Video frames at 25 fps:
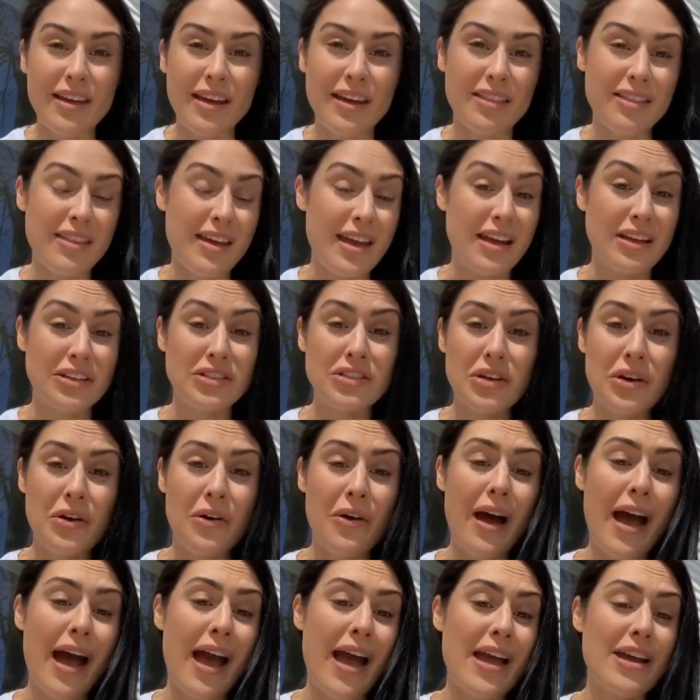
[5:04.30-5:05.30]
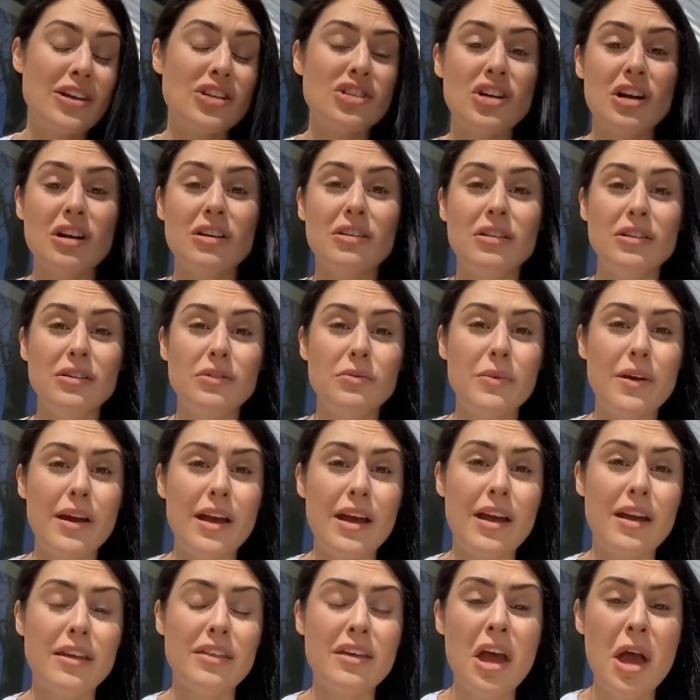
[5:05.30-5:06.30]
thing. So I struggled
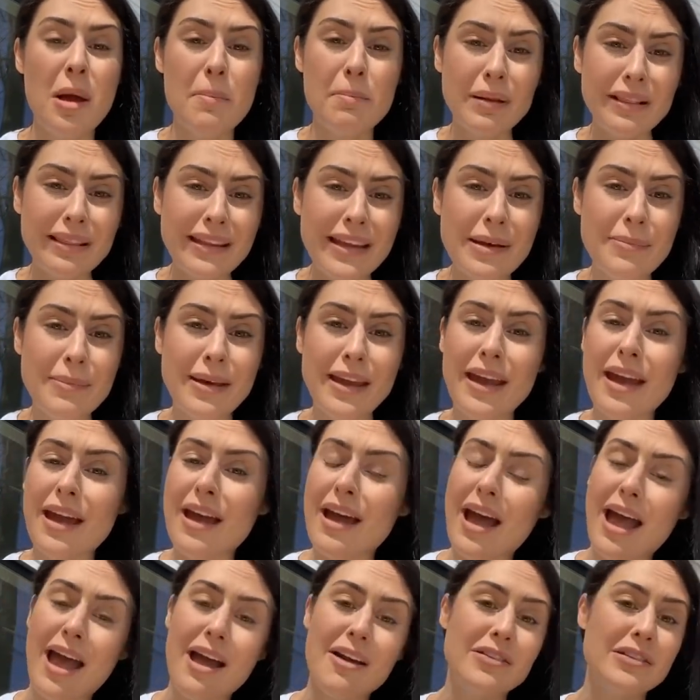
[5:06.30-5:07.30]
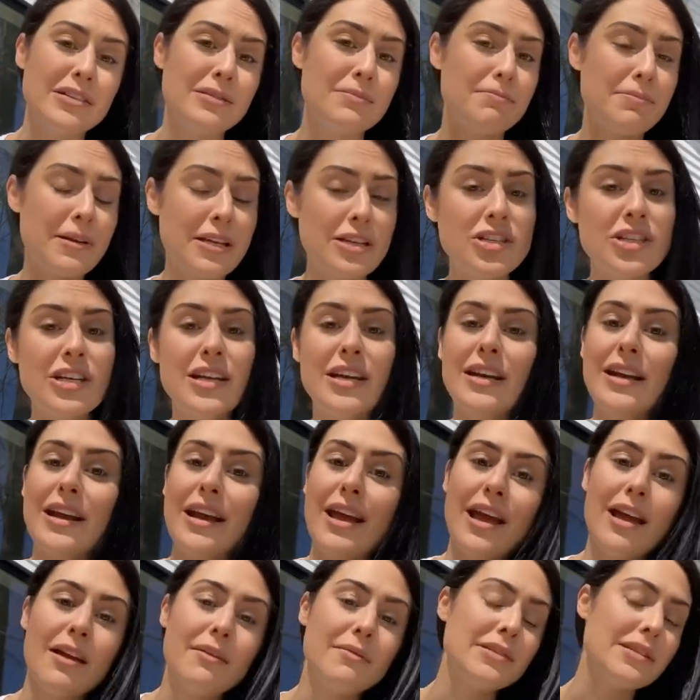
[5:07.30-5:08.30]
with bulimia, I was binge
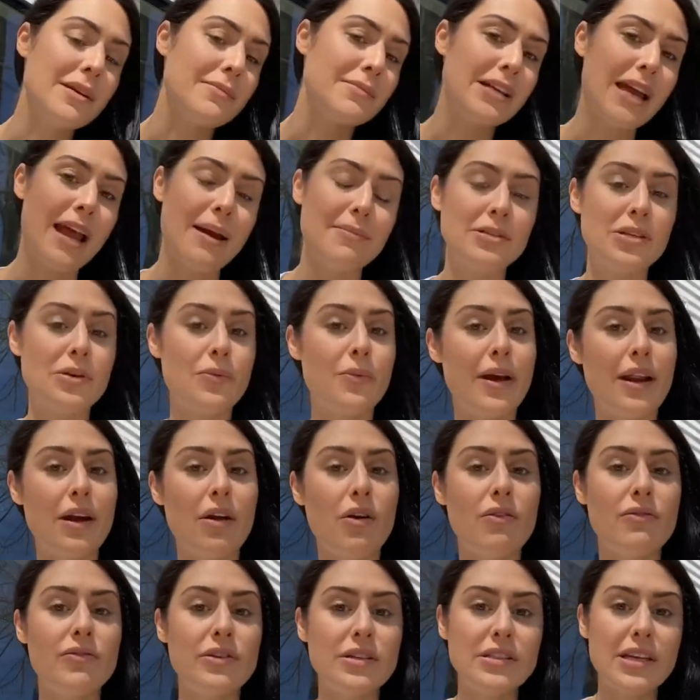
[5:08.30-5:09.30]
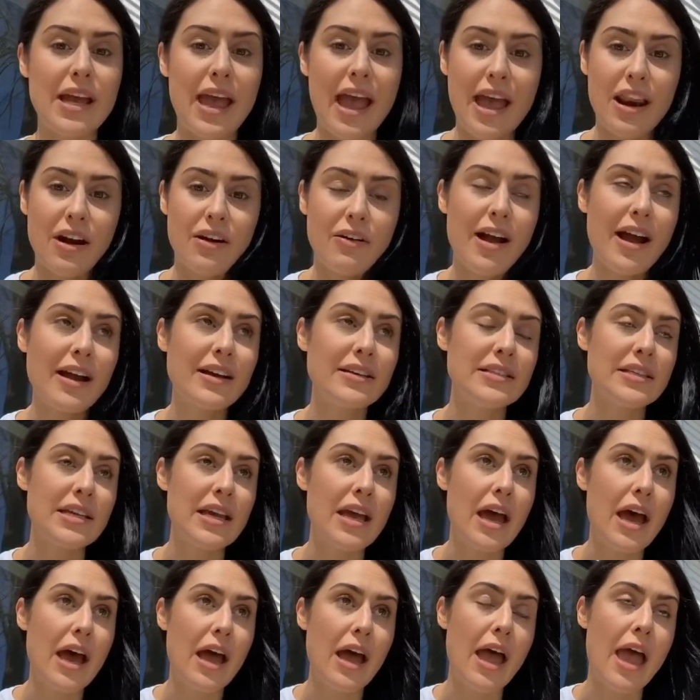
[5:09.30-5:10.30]
eating, sometimes it went over to
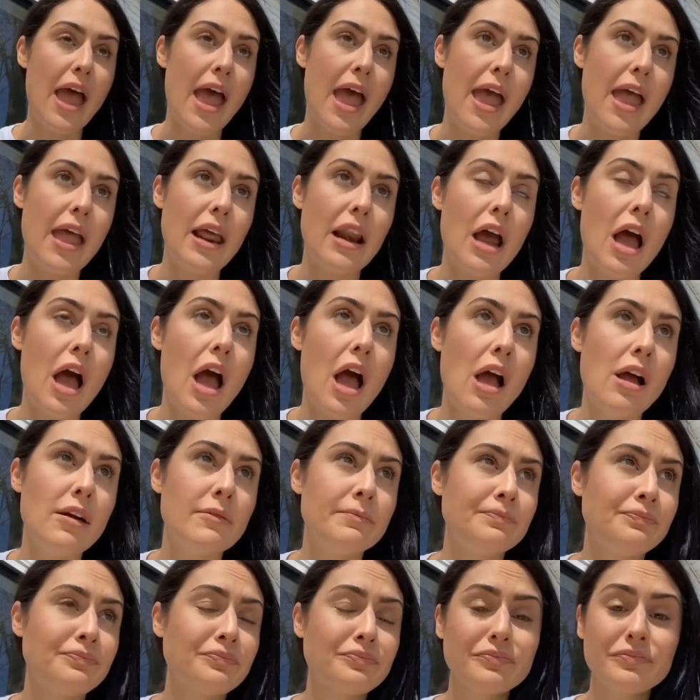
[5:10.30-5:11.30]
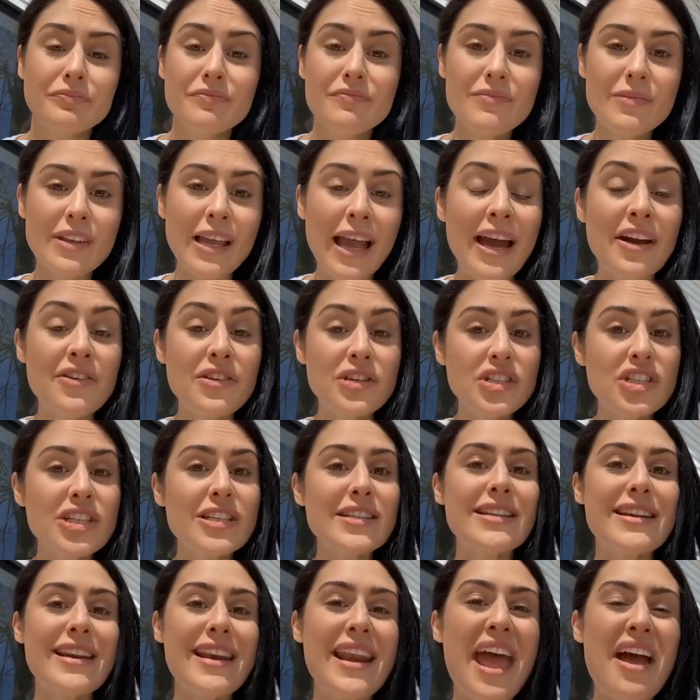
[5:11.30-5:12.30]
anorexia, and I was
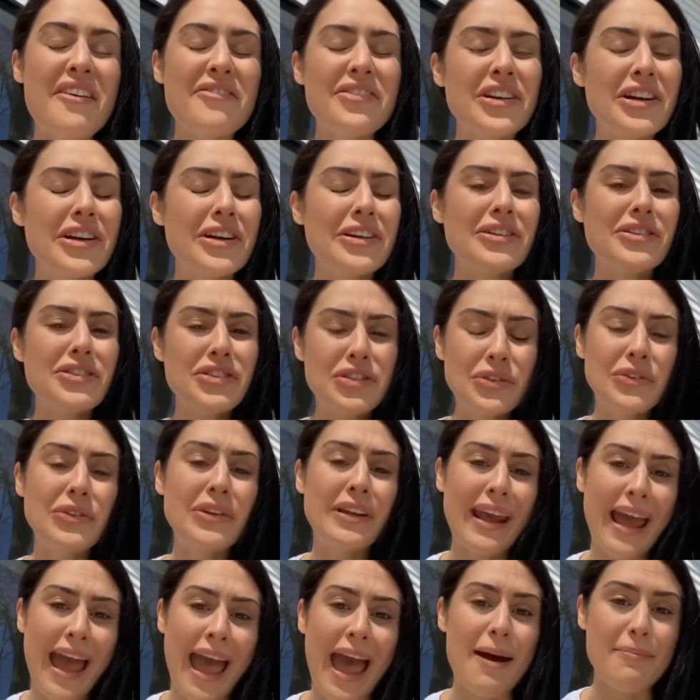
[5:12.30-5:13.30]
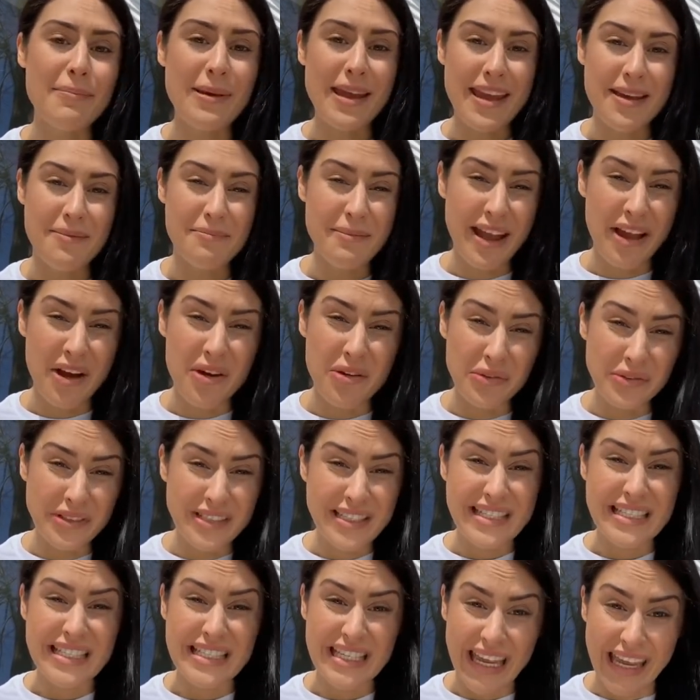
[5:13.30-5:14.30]
just never truly happy in my own
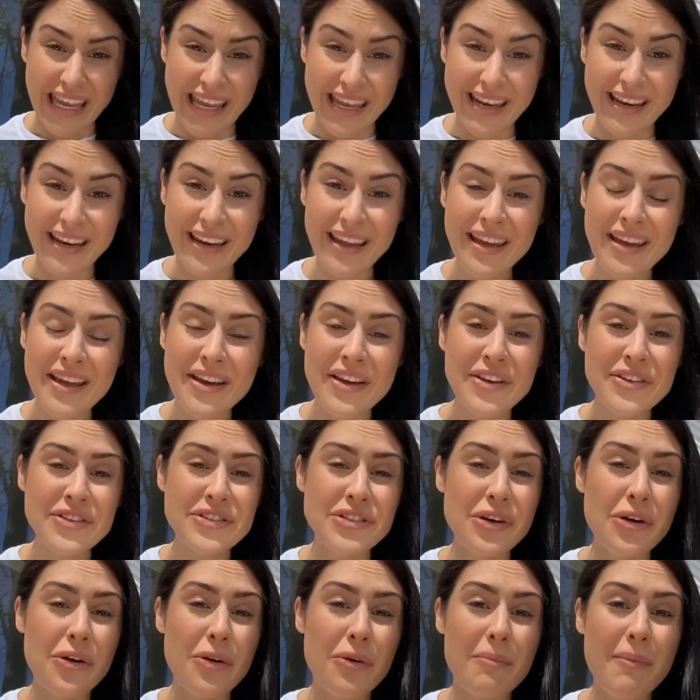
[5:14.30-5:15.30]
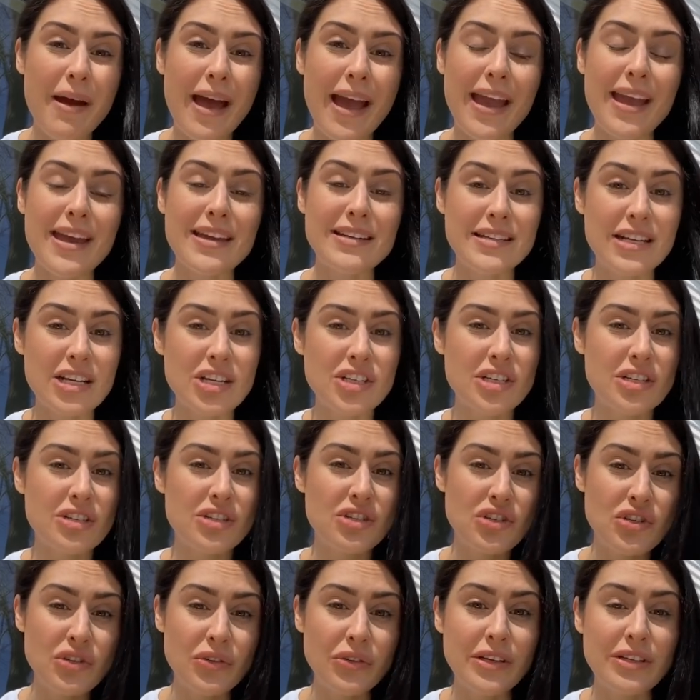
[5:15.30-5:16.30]
skin. So my addictions
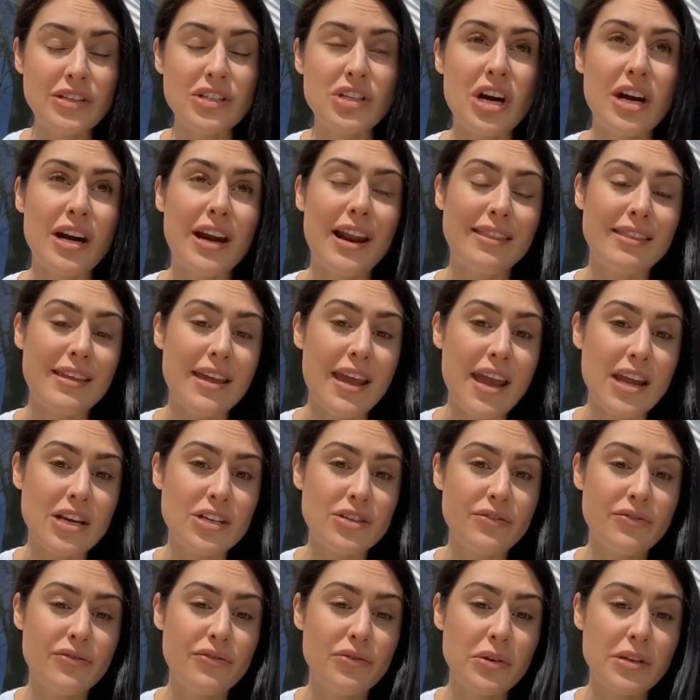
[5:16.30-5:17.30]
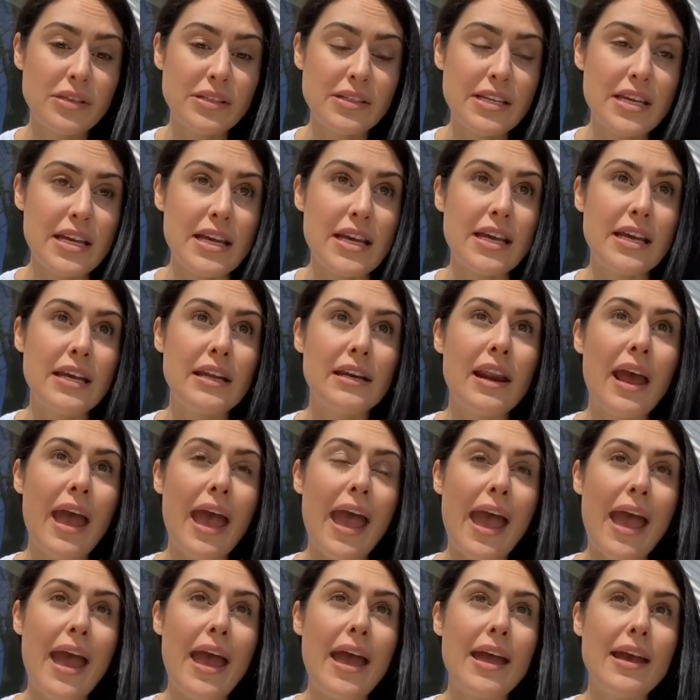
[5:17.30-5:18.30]
truly started at the age of 14,
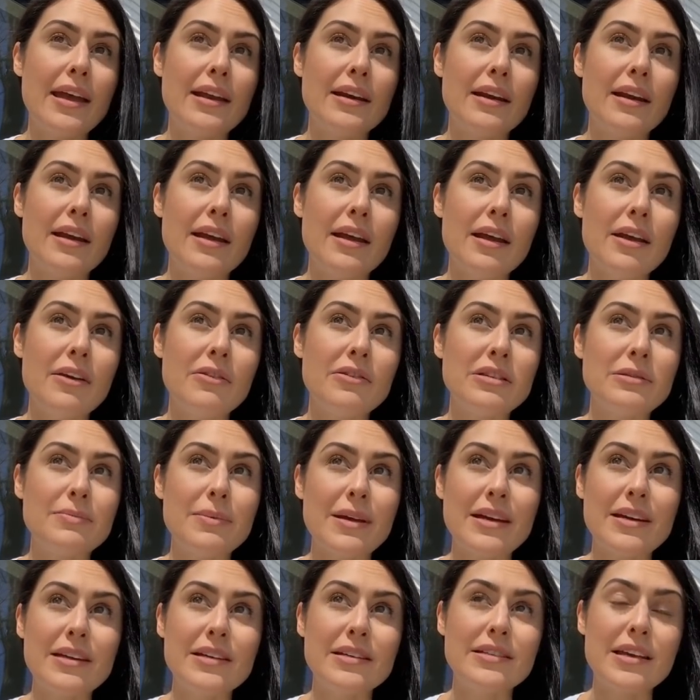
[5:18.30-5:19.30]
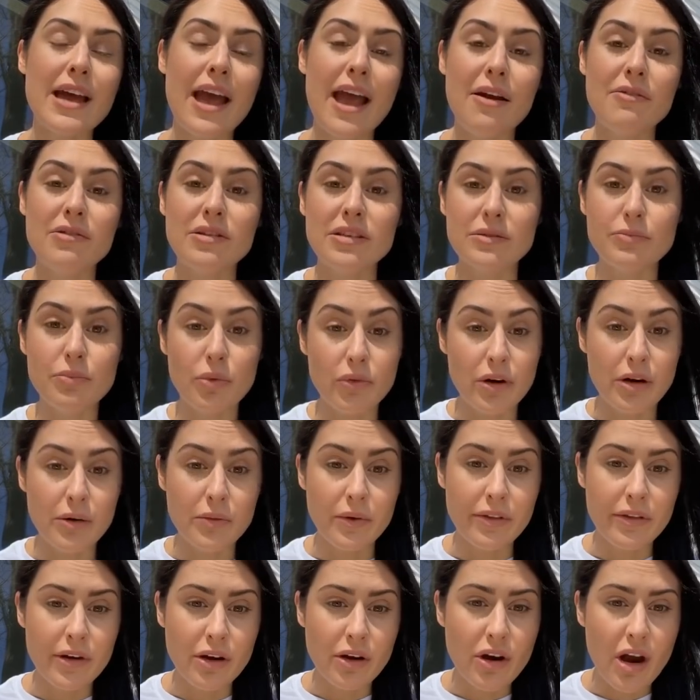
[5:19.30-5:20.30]
and it was because I was born
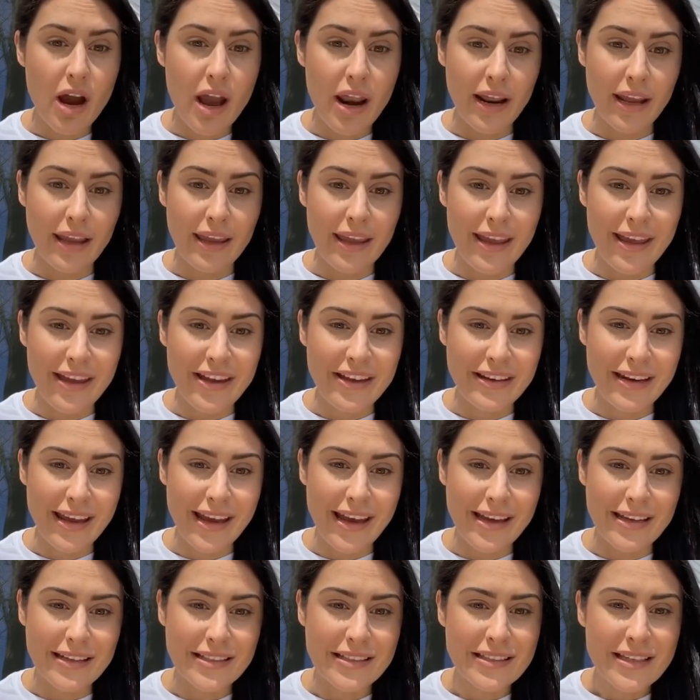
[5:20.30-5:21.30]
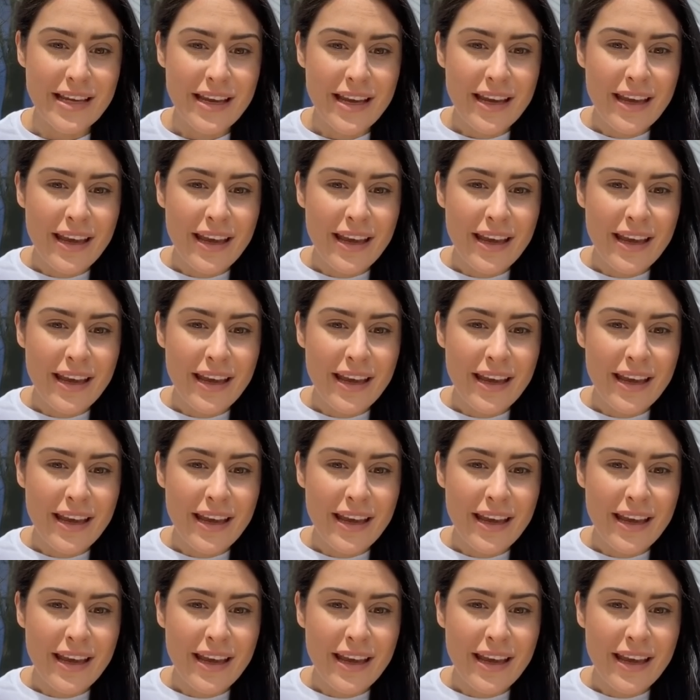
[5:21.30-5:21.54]
with a chronic illness.